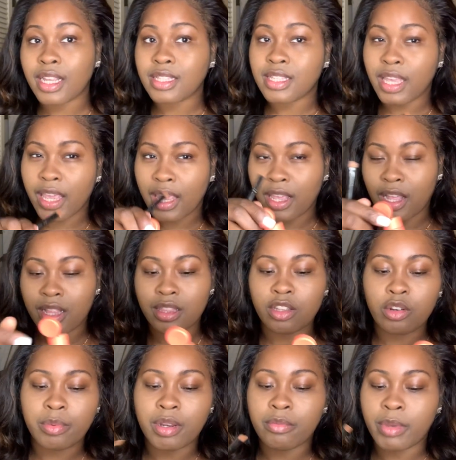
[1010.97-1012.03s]
I take a
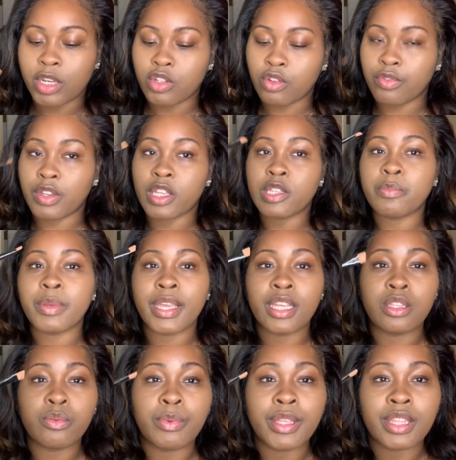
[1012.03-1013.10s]
little bit of my Juvias
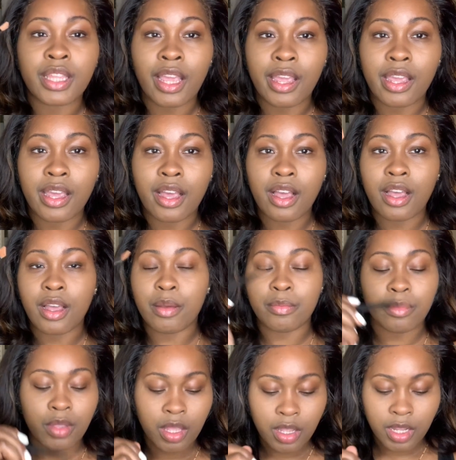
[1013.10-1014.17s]
Place with a
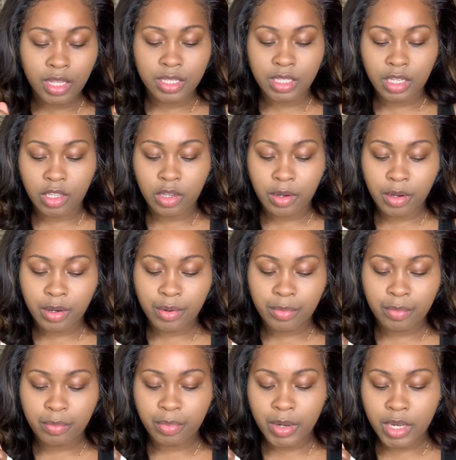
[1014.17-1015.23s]
concealer
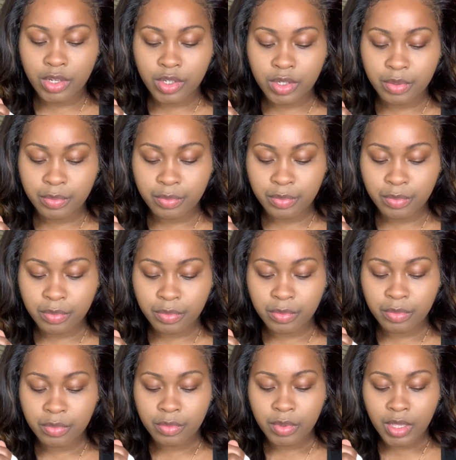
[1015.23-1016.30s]
brush,
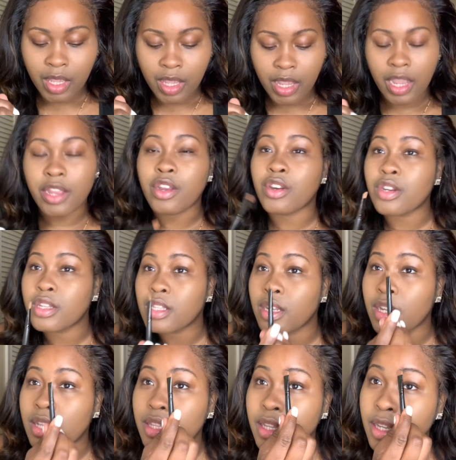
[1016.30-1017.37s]
and you're just
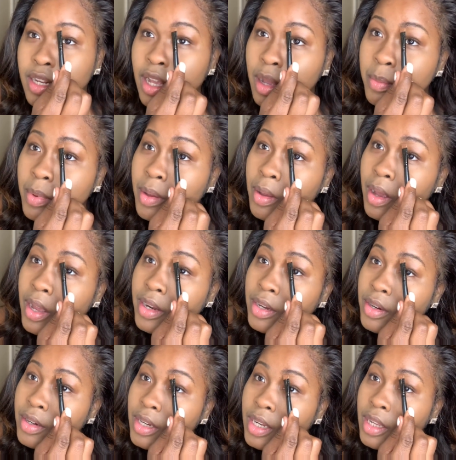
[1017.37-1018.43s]
gonna clean up
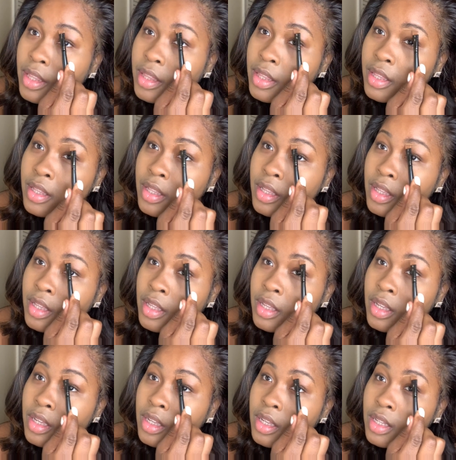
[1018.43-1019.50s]
underneath,
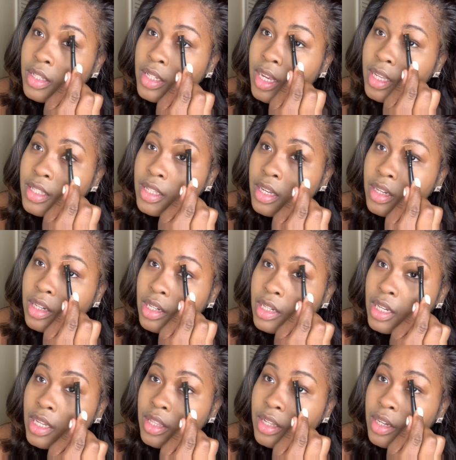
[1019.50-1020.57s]
just
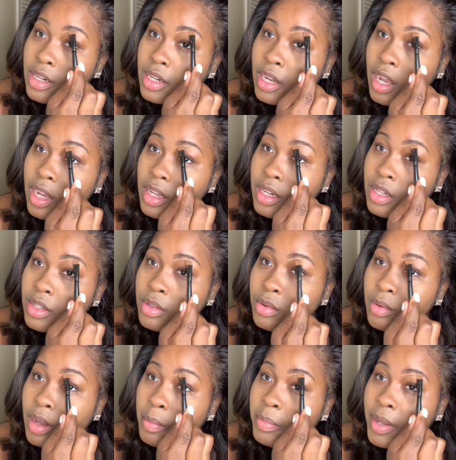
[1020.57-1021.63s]
underneath. You're not gonna do
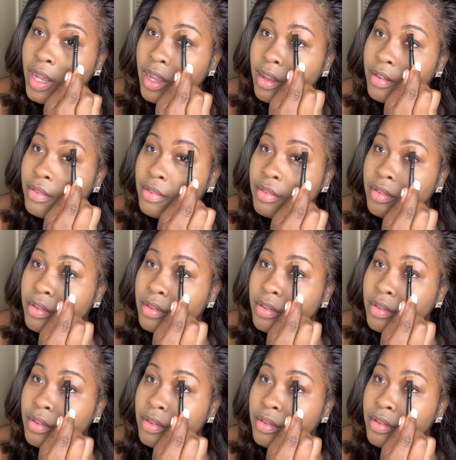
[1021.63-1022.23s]
above.